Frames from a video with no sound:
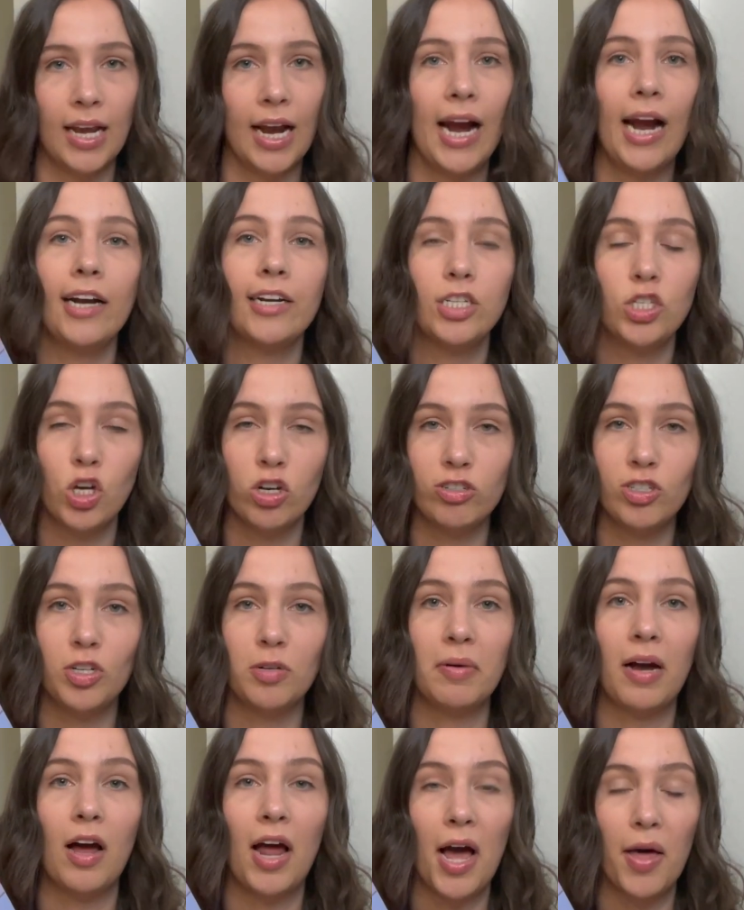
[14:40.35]
I already told you
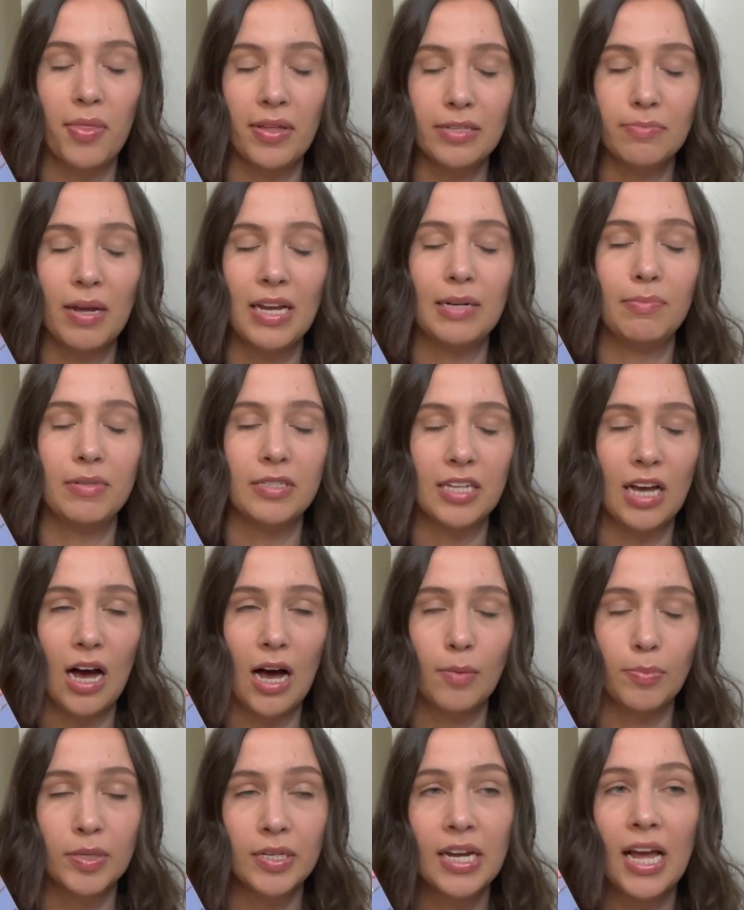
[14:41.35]
about how this made me
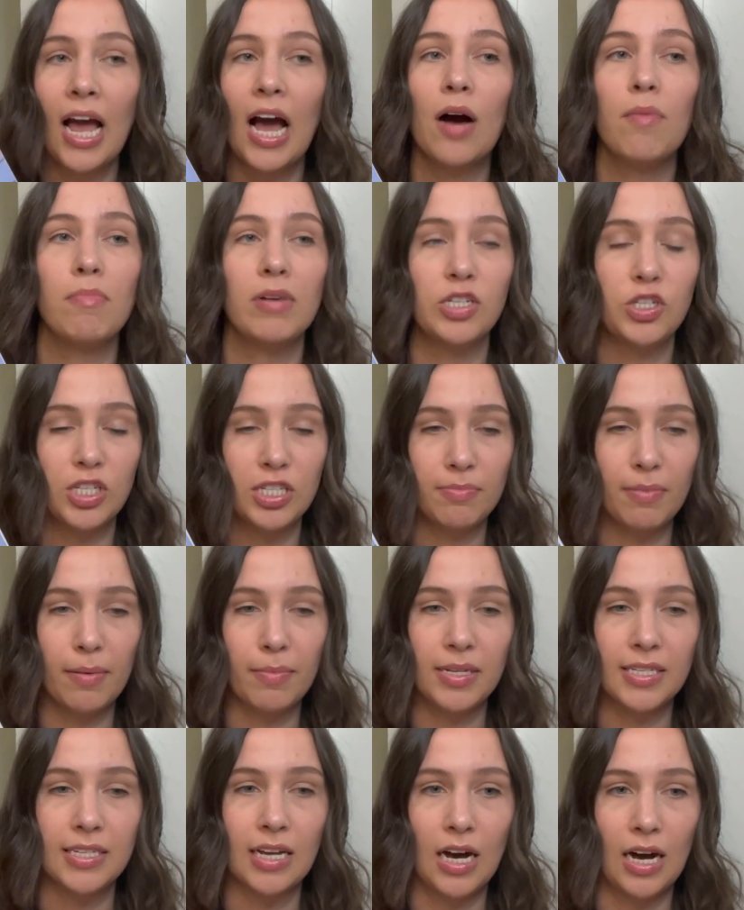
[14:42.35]
sob, how much this made
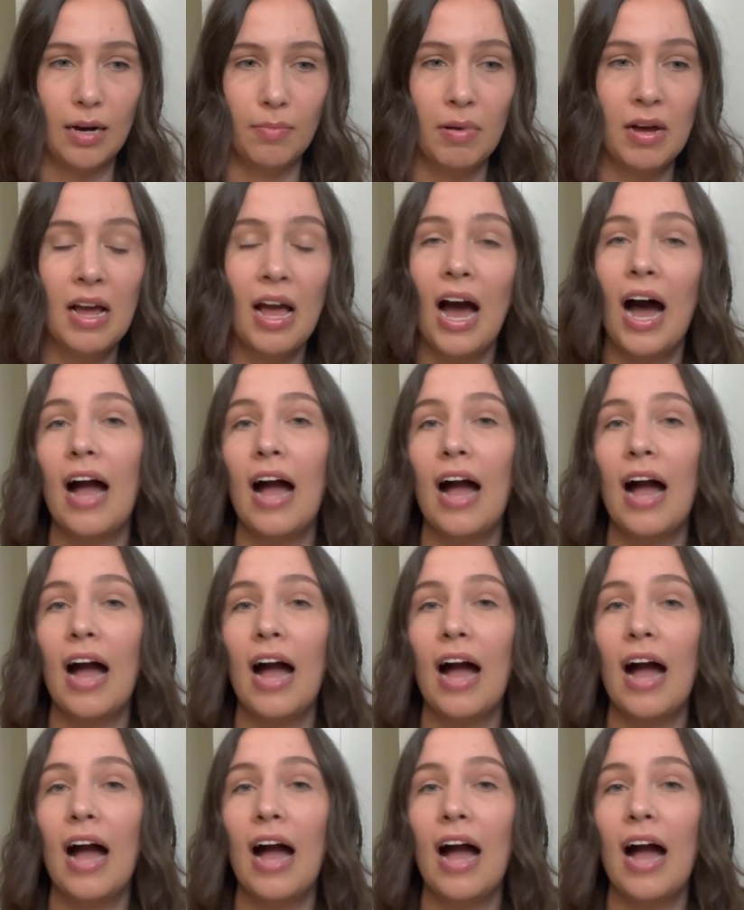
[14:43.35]
me sob.